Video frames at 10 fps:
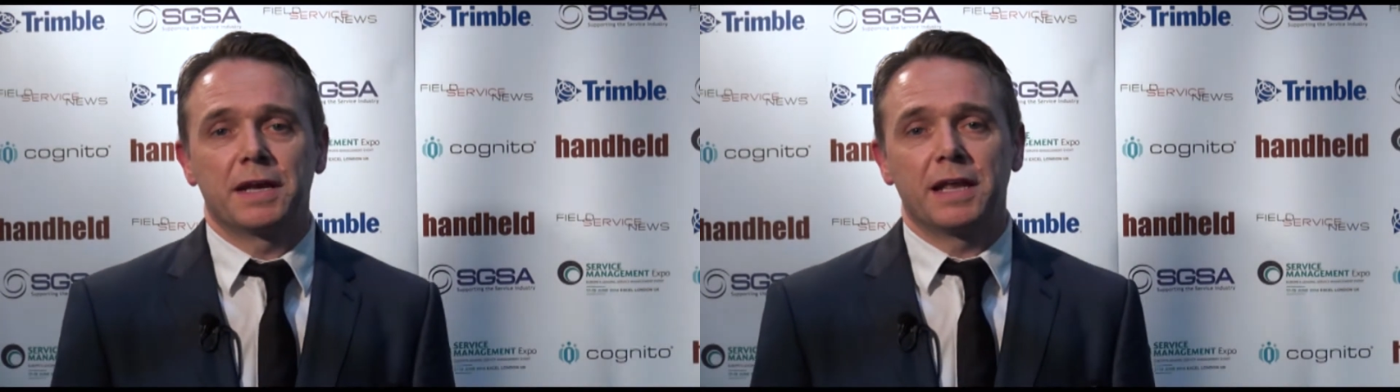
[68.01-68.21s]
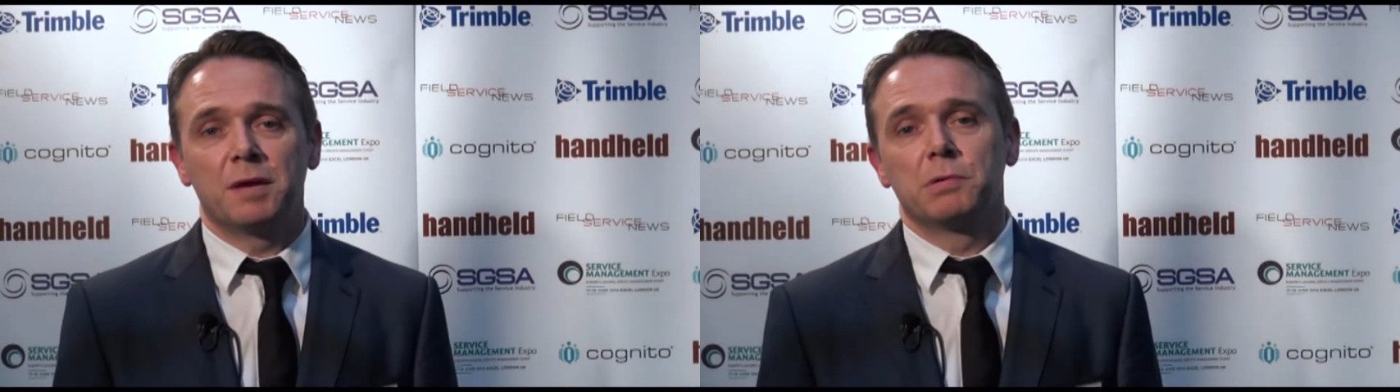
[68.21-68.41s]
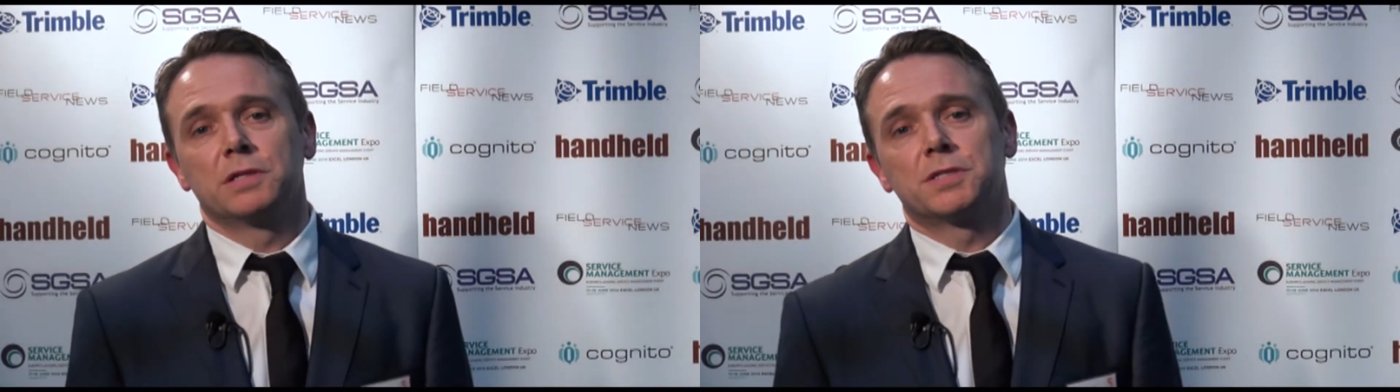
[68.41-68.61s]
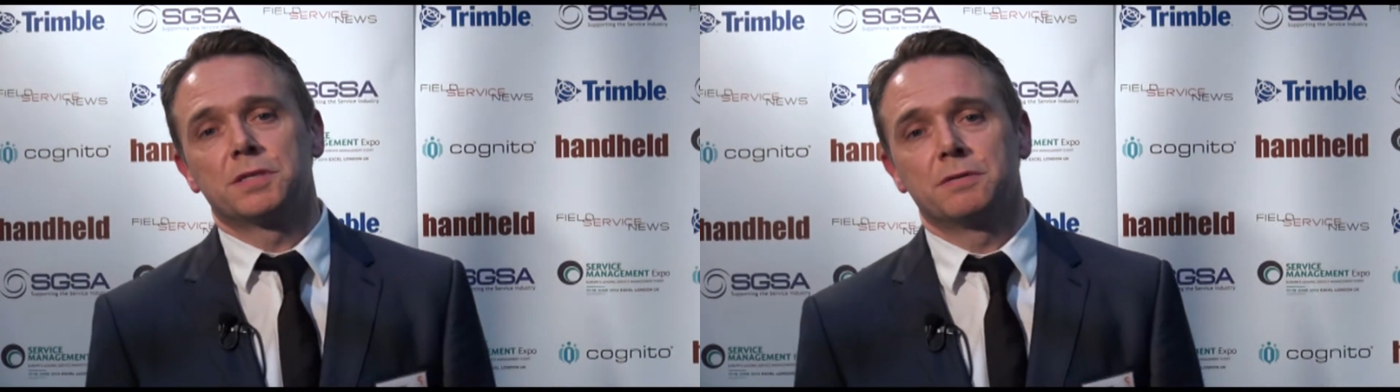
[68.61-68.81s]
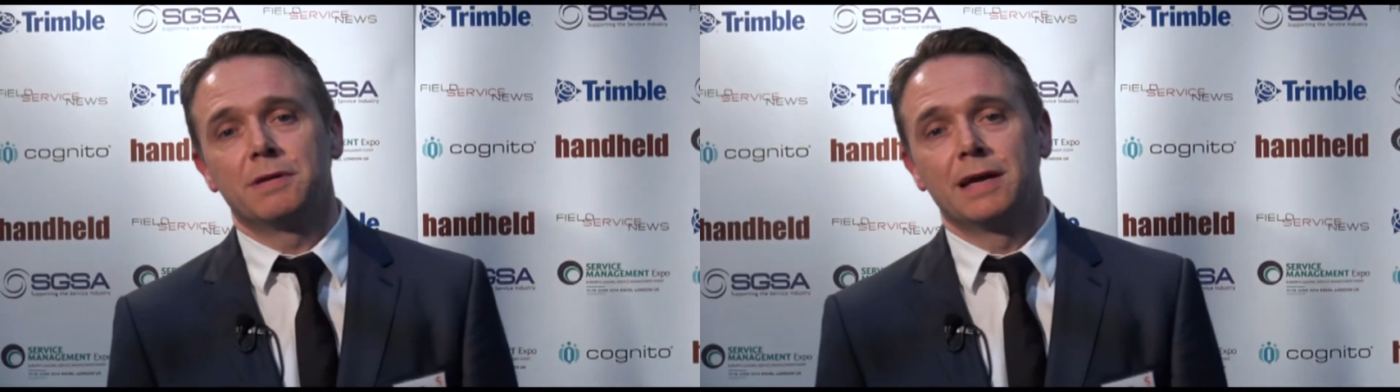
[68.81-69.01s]
enable us
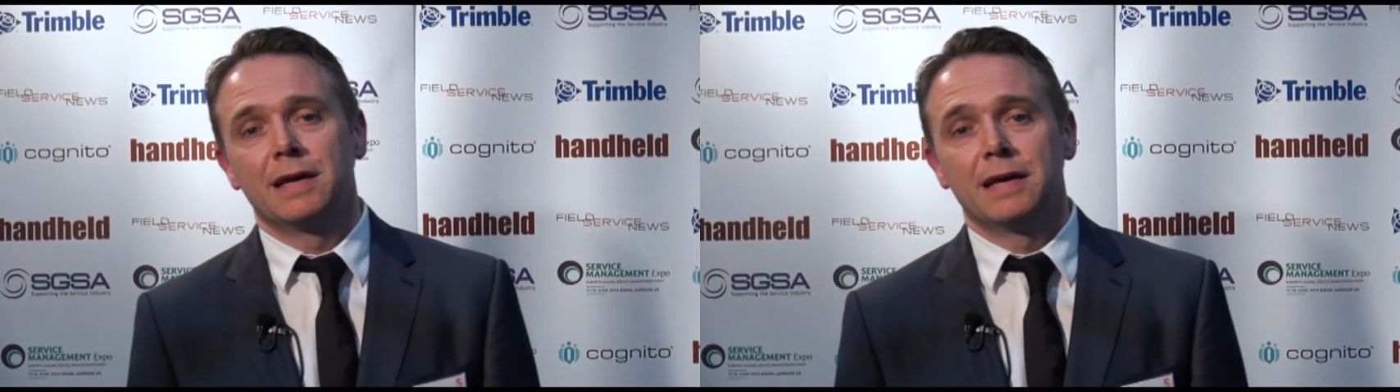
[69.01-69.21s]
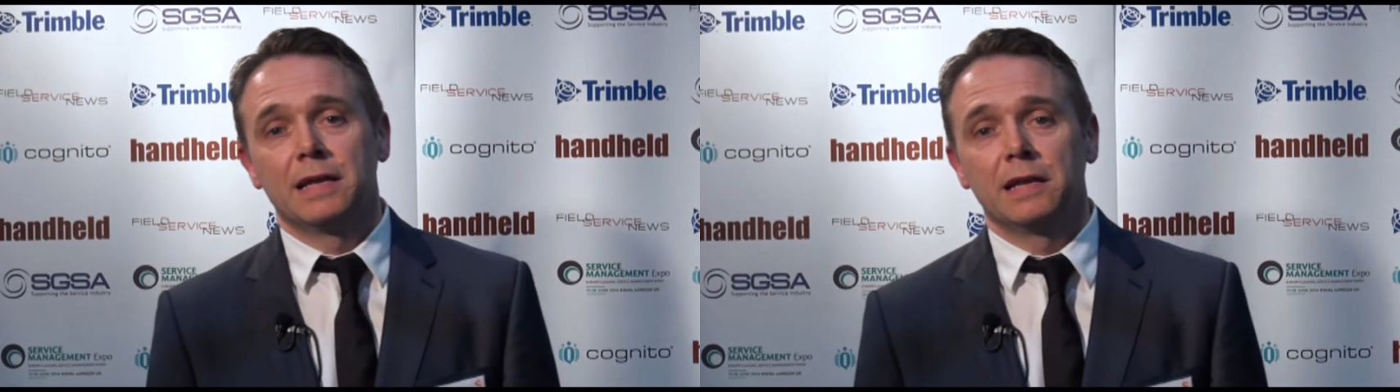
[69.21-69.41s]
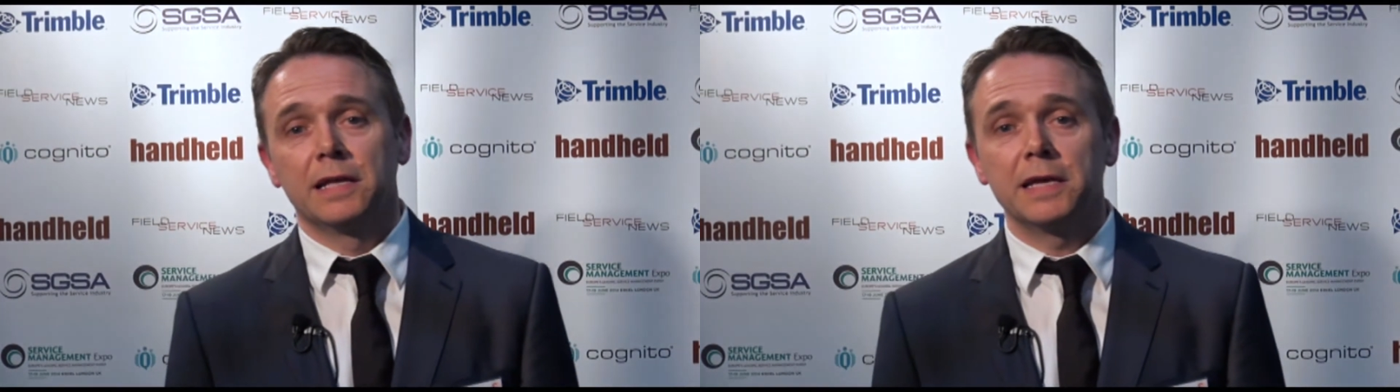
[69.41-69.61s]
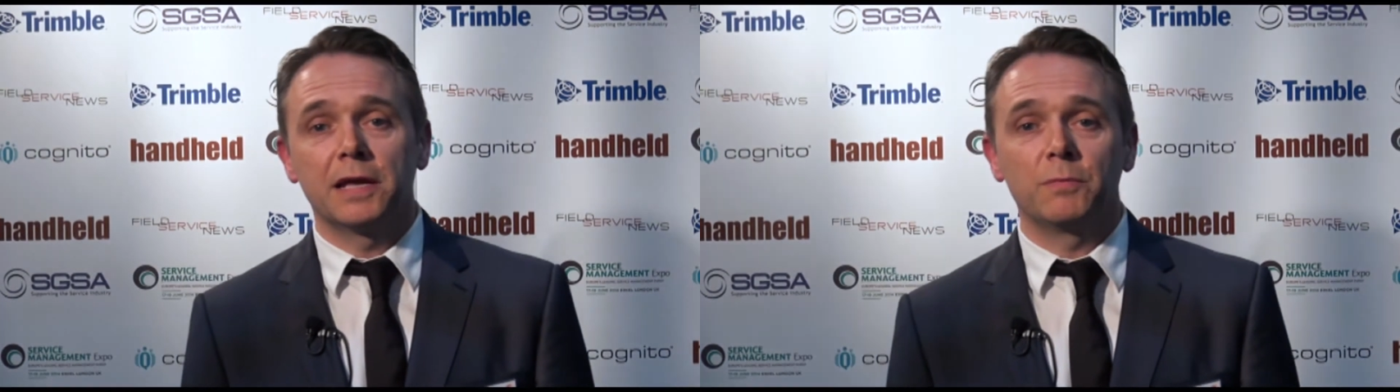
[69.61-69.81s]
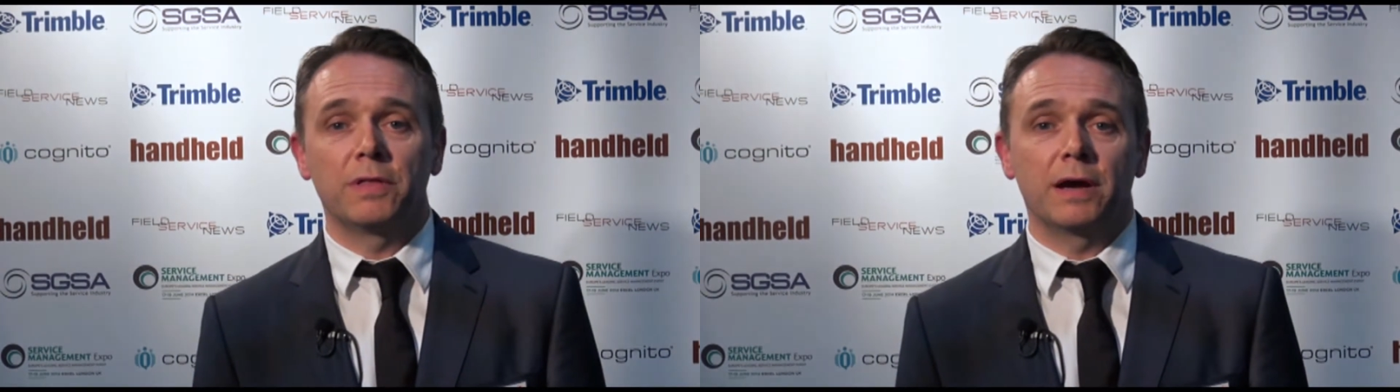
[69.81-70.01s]
to
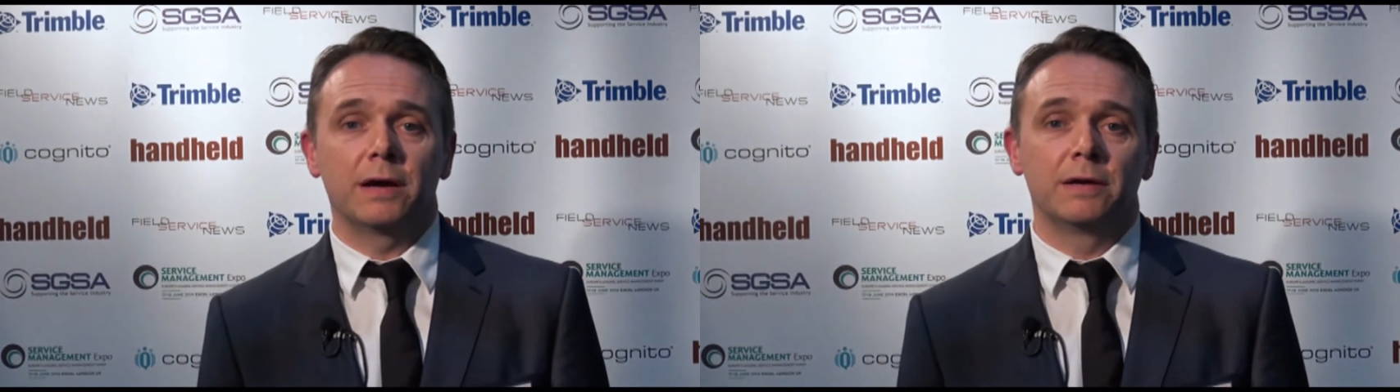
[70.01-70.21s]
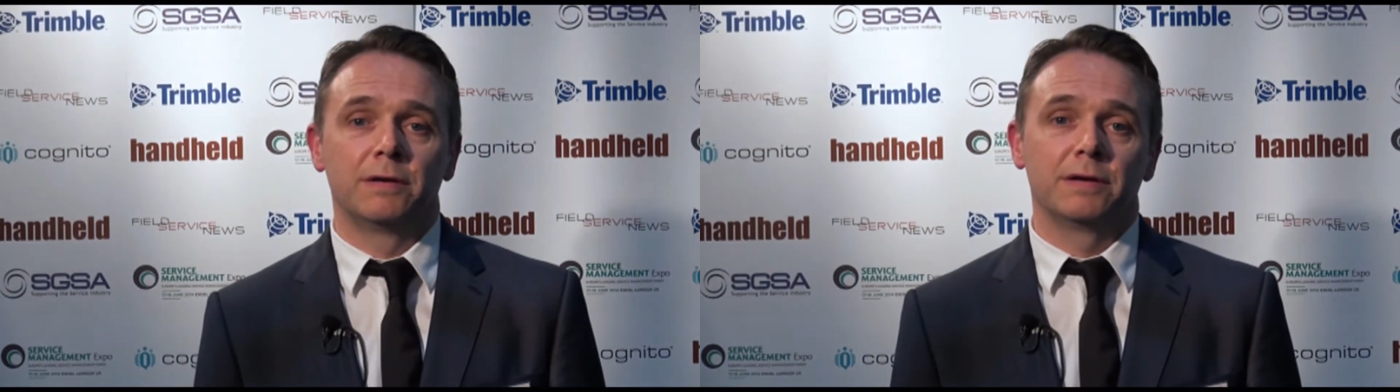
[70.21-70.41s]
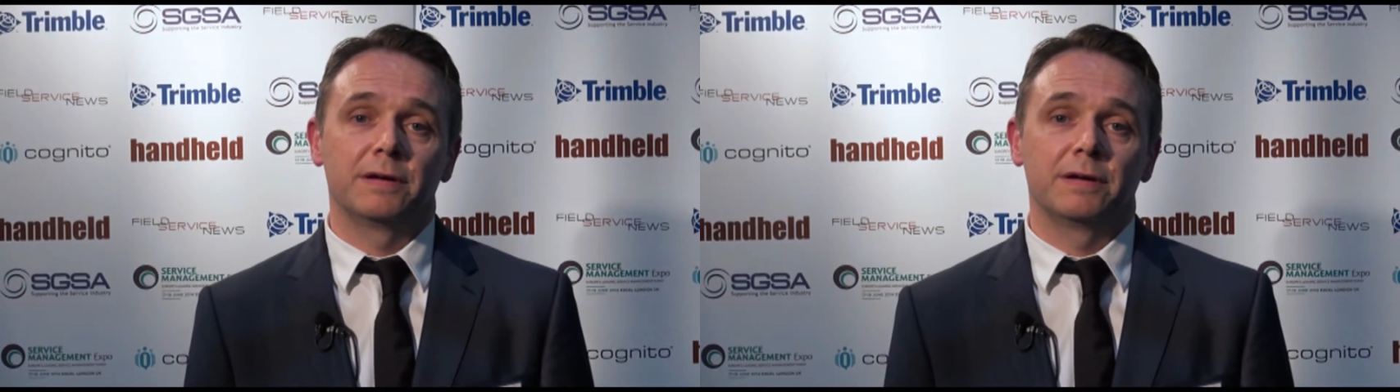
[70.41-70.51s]
link in with our